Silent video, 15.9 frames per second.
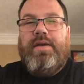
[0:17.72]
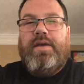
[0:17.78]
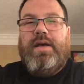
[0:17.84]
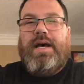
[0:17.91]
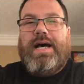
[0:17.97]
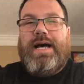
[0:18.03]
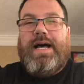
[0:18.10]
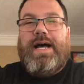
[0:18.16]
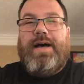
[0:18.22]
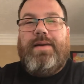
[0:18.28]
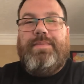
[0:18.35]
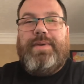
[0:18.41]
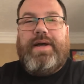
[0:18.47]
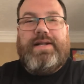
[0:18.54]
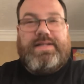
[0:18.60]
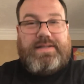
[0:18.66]

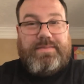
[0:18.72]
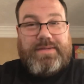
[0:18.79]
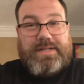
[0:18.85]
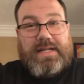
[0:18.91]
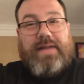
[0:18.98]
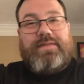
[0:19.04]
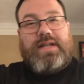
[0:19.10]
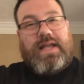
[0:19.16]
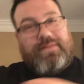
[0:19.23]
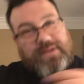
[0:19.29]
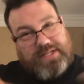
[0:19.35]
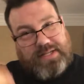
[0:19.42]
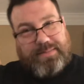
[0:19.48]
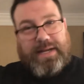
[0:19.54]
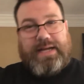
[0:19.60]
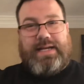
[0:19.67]
but some stuff to give you
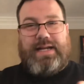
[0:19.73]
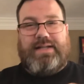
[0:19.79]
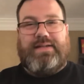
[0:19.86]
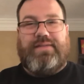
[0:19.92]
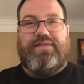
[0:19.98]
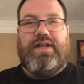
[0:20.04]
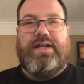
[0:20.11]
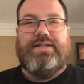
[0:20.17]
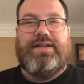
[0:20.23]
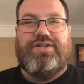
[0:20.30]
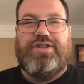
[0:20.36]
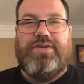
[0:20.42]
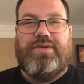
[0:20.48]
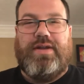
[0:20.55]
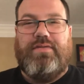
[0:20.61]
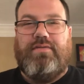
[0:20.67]
some ideas of things
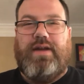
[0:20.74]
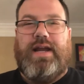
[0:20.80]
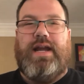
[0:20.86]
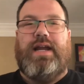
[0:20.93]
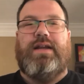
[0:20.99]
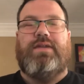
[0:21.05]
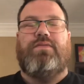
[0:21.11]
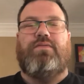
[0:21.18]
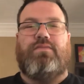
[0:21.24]
that you can read